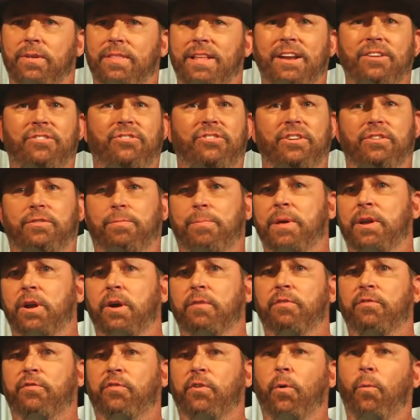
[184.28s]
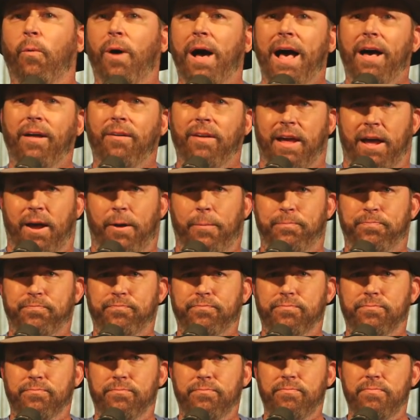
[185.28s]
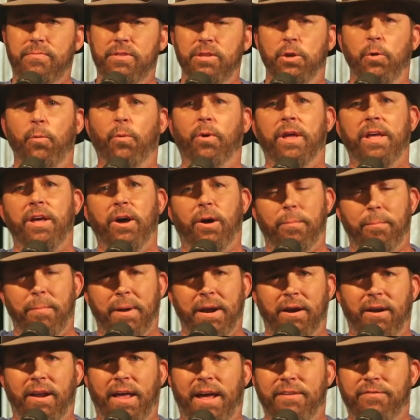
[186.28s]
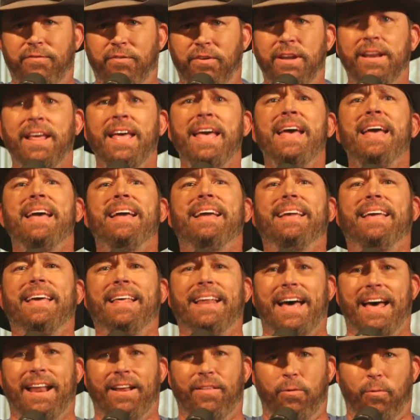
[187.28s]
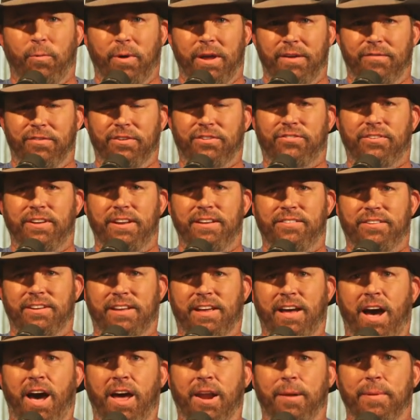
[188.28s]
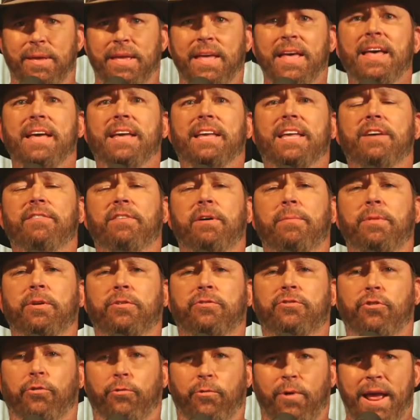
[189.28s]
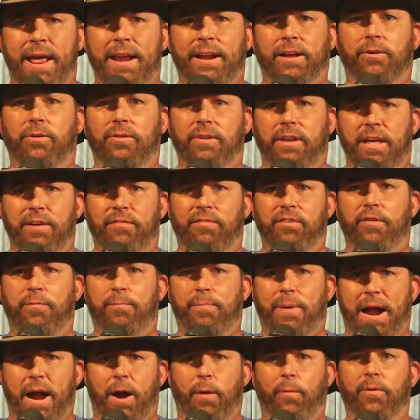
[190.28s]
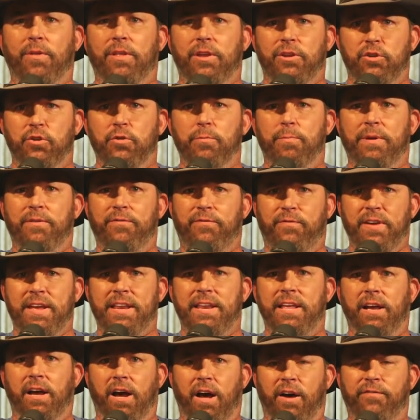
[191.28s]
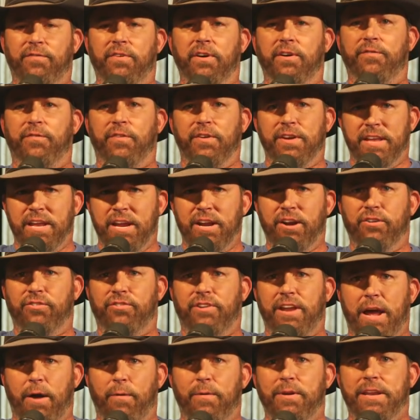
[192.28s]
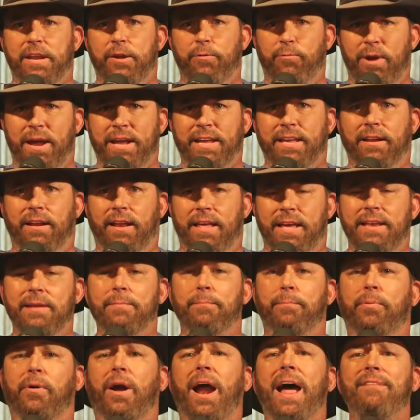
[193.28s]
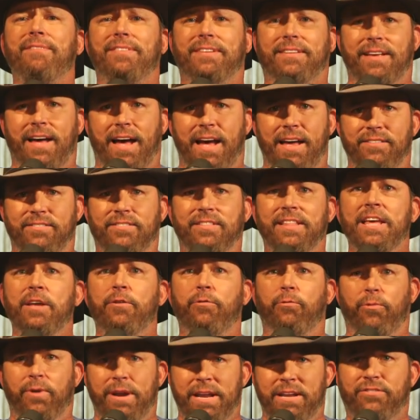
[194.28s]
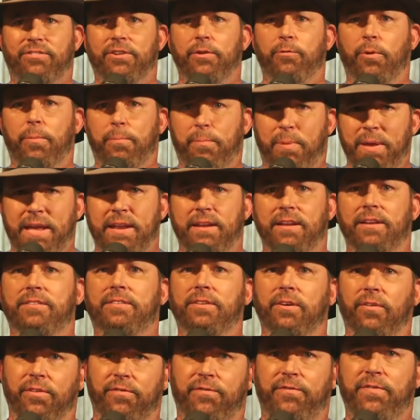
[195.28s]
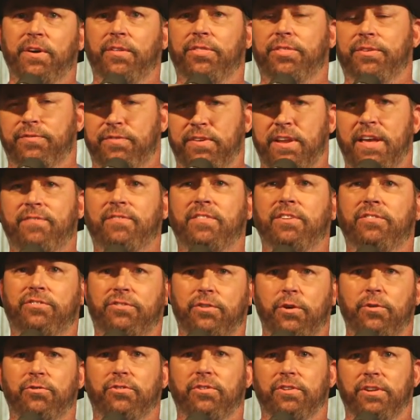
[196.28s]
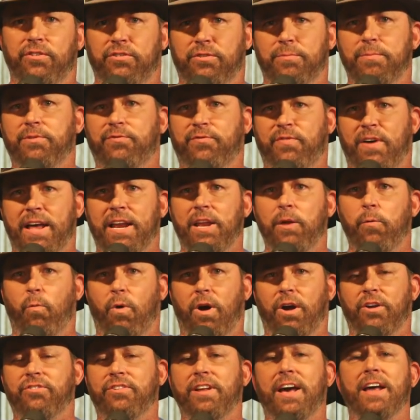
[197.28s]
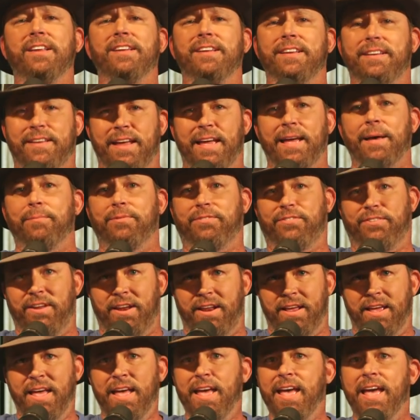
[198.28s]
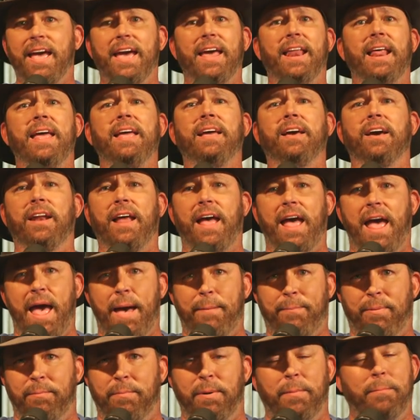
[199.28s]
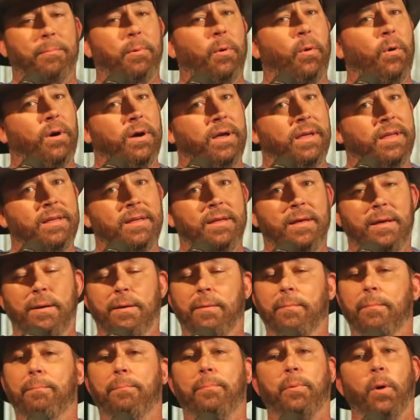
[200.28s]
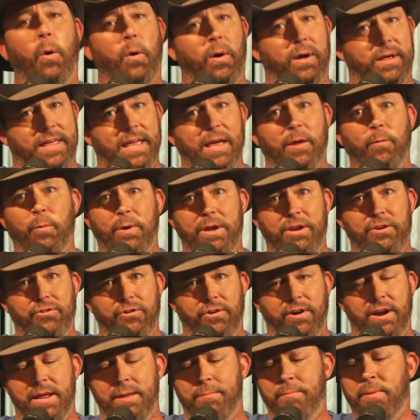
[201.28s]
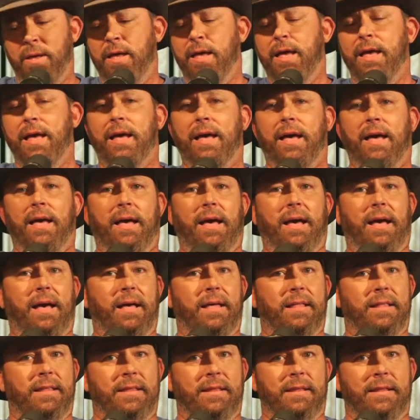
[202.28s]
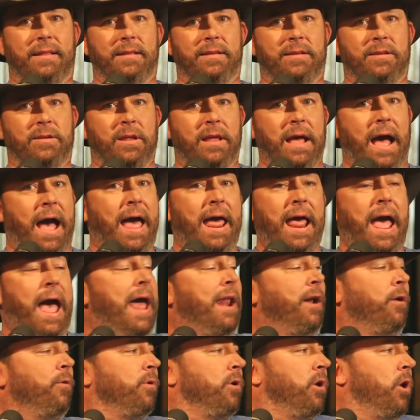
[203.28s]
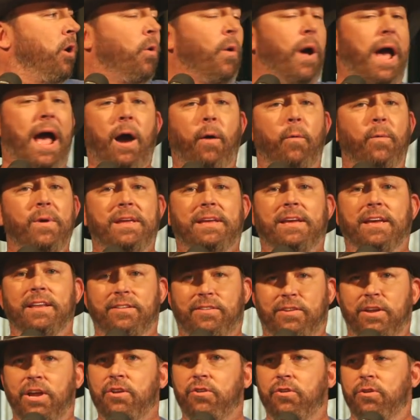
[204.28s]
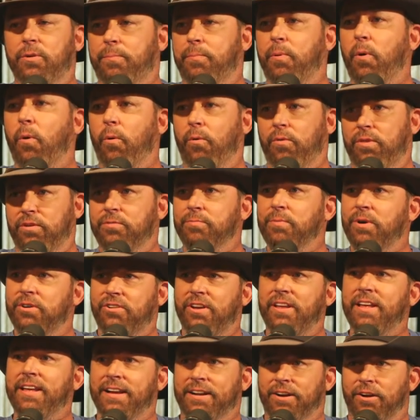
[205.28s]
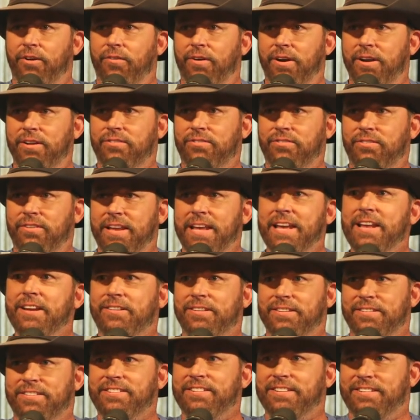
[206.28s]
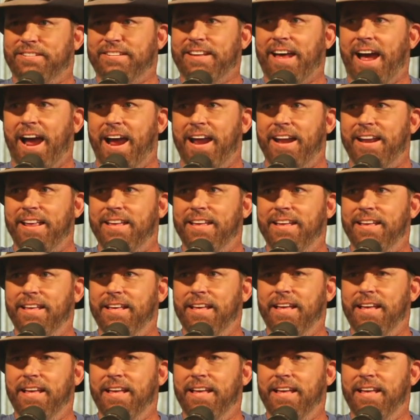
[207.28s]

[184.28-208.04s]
and that shit's been over for a while now. You want to help Mayor Lightfoot? Get out of the way of your city's economy. Give up the tyrannical level of power that you've been feeding off of for years now and deregulate and privatize. Then rinse and repeat until the filth of leftist socialism is finally washed out of your damn city. It ain't going to happen, but boy, can we dream. I don't know how we continue to pour this much ignorance into society.